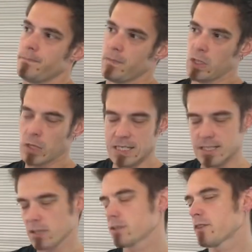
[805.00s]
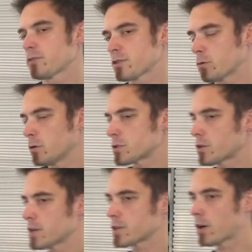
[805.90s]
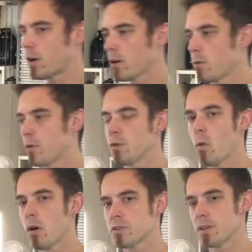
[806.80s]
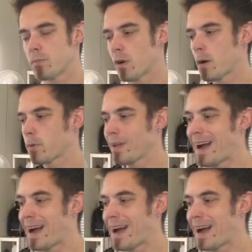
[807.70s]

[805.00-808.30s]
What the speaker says: You can still definitely swirl and scratch a car when you wash it improperly.